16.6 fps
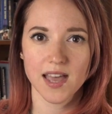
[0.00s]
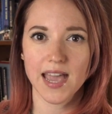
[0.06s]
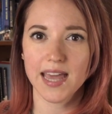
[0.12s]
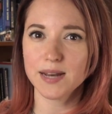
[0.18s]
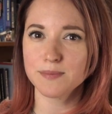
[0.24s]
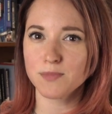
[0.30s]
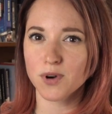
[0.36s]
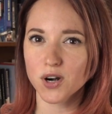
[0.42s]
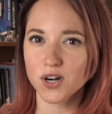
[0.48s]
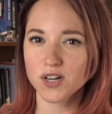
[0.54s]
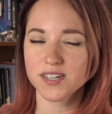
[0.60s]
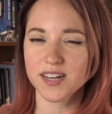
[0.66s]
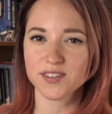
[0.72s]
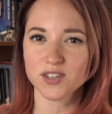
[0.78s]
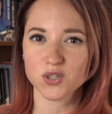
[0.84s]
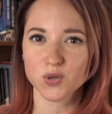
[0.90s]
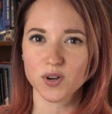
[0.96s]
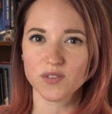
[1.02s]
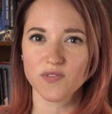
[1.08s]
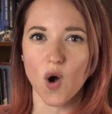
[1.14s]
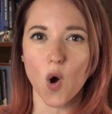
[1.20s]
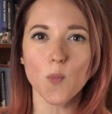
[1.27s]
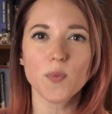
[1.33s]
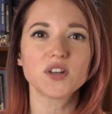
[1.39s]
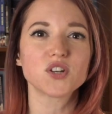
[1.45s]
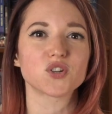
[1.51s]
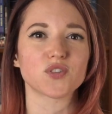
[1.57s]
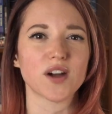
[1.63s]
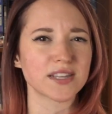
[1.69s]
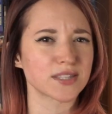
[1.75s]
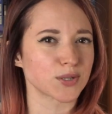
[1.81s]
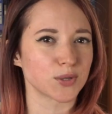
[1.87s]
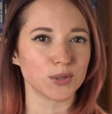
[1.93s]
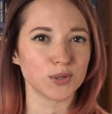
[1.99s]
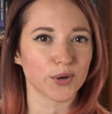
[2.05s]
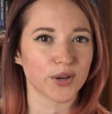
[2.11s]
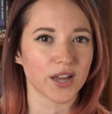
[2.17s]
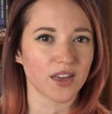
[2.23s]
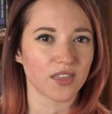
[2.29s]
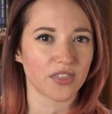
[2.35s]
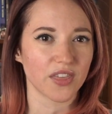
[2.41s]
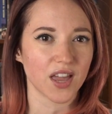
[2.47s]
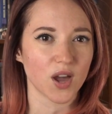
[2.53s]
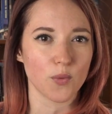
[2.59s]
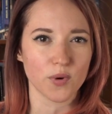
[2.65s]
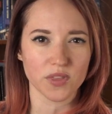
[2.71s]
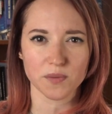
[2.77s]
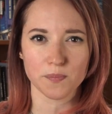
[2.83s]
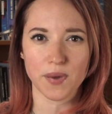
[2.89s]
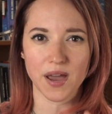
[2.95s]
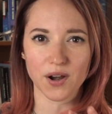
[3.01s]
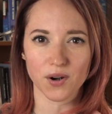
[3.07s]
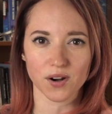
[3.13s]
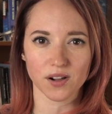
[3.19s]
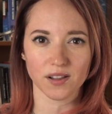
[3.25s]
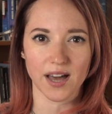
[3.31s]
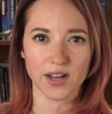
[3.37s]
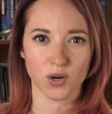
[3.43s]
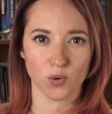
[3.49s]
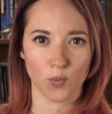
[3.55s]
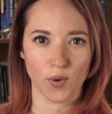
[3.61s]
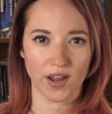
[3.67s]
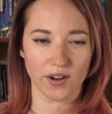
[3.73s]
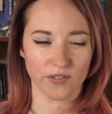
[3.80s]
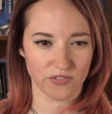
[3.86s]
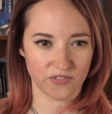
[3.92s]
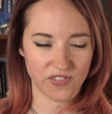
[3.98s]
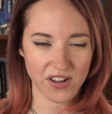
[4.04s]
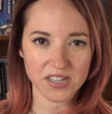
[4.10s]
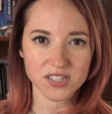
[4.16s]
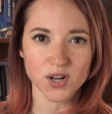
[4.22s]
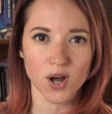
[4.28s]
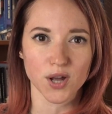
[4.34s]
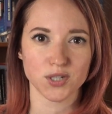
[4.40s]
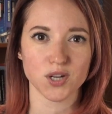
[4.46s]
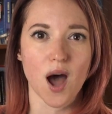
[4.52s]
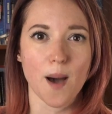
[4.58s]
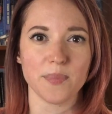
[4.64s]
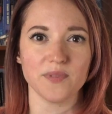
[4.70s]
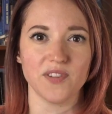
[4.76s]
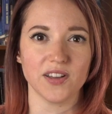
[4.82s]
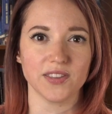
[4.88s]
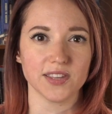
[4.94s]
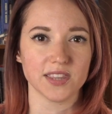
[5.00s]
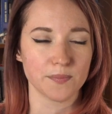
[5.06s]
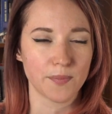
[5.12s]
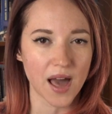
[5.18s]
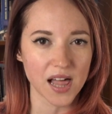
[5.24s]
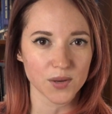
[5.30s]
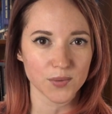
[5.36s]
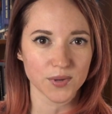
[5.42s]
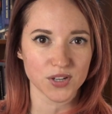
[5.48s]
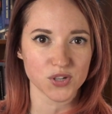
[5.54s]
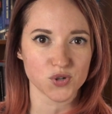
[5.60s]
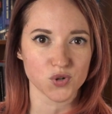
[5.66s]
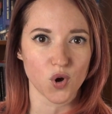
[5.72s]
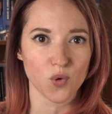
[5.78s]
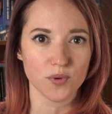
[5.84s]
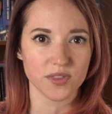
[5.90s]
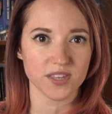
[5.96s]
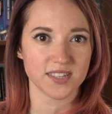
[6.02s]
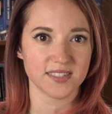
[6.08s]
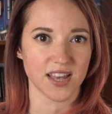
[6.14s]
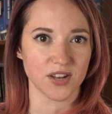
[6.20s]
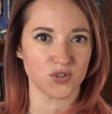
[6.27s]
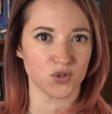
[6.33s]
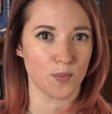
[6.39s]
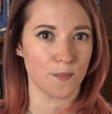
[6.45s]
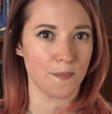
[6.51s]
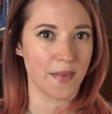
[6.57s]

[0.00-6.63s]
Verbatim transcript: It emerged as a sort of open tricycle looking thing with a paraglider wing fixed on top of it that the pilot would control with a central